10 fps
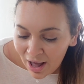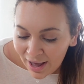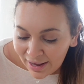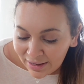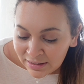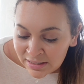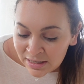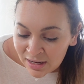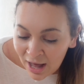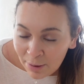
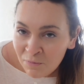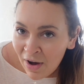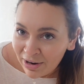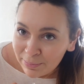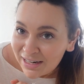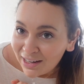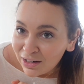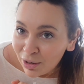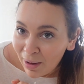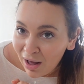I'm very
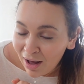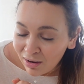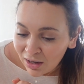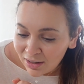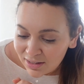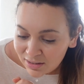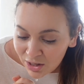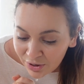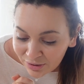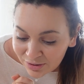particular about how classes
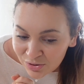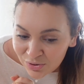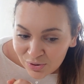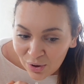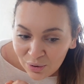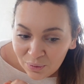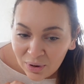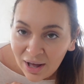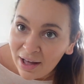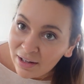look, so
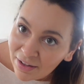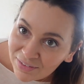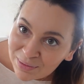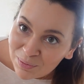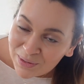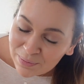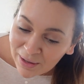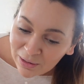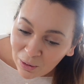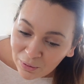having them within
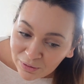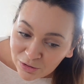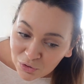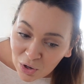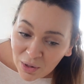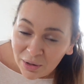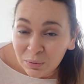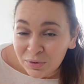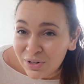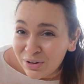my own control, and
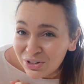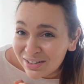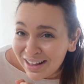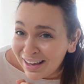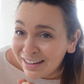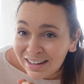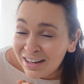also just like